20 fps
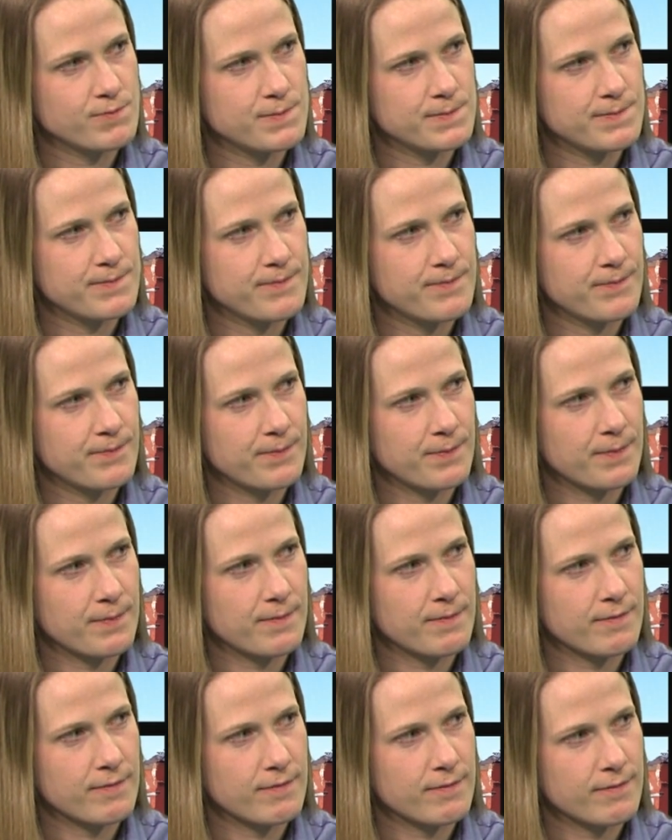
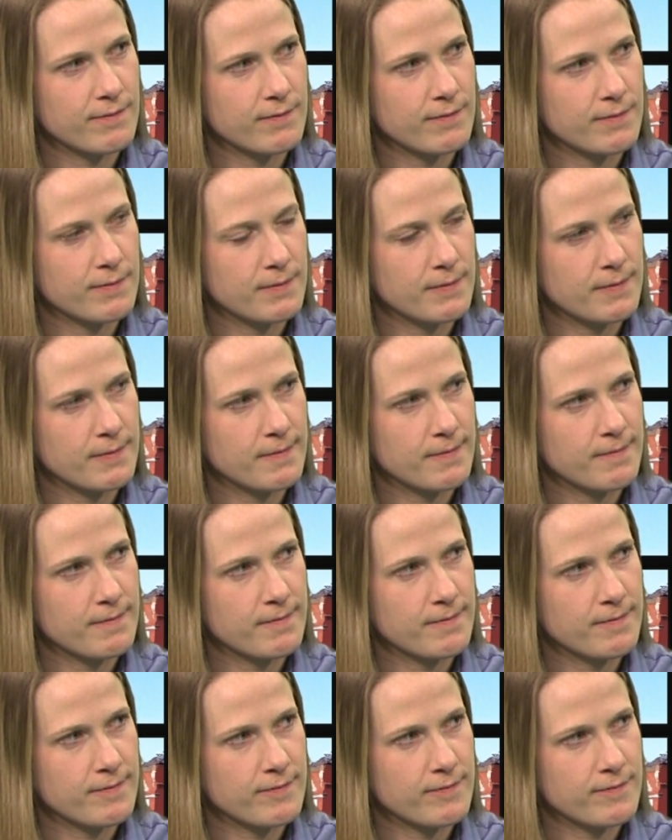
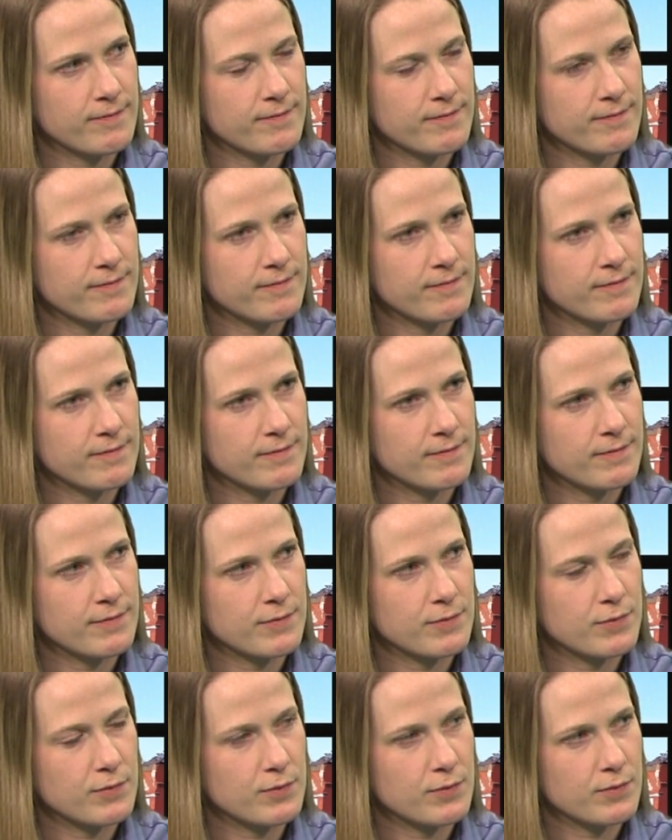
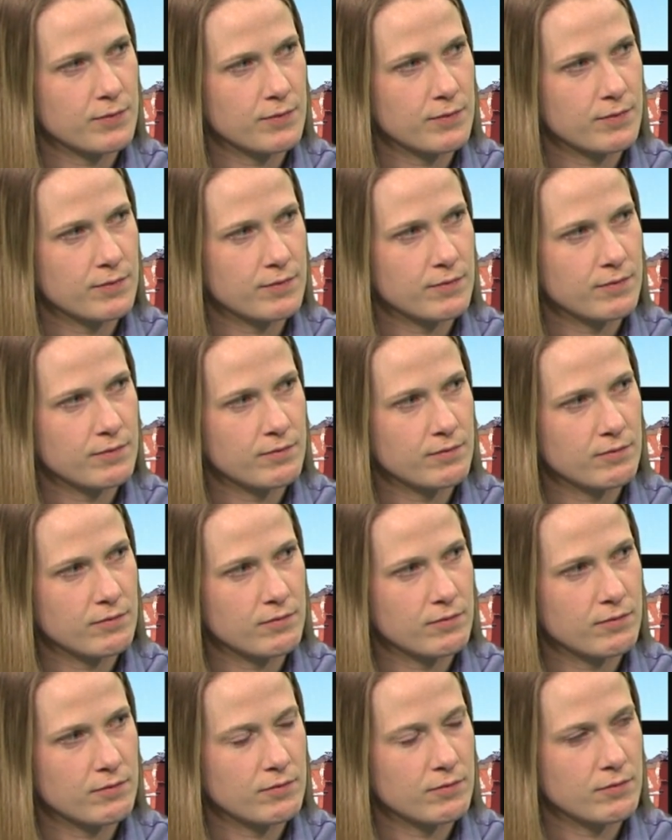
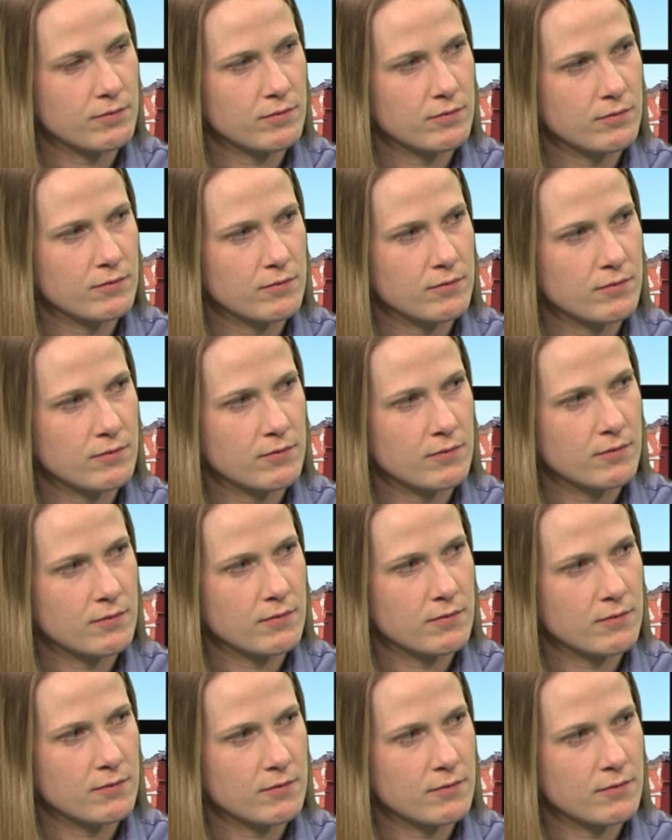(not speaking)